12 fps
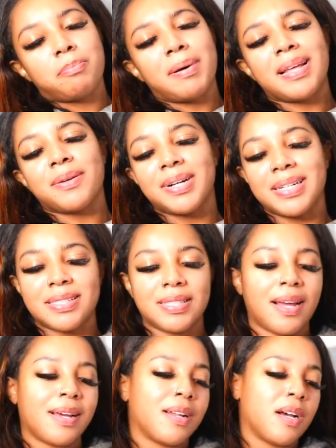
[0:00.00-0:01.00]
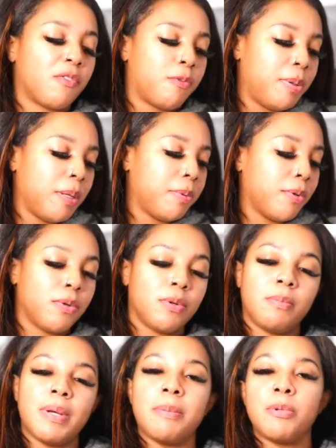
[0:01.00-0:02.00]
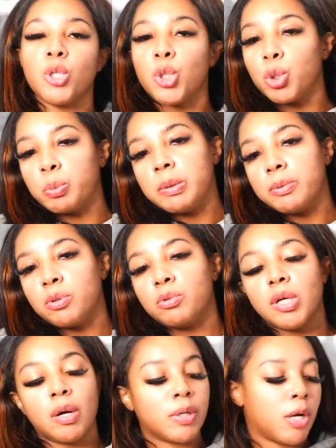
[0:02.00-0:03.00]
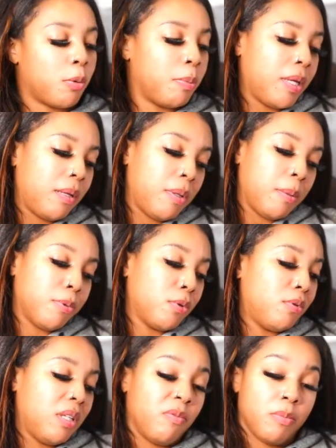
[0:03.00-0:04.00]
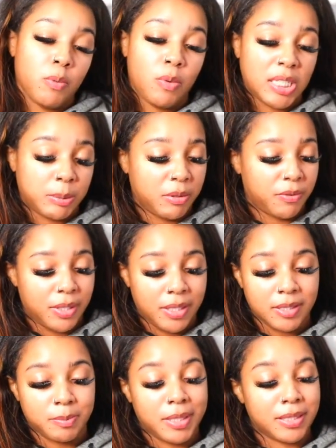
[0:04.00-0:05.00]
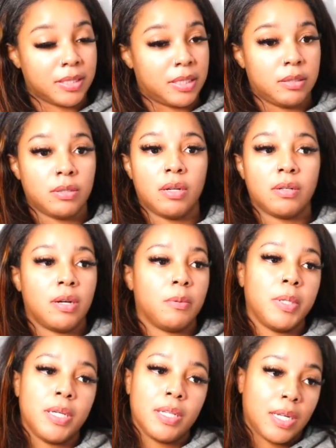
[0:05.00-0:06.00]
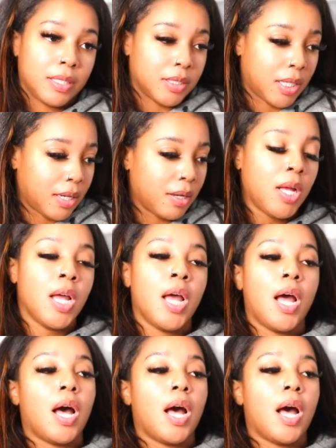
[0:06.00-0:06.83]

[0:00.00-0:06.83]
By the way, side note, for people who may be new, people who don't know me, people who even been watching me for years, they still don't know me, like, child.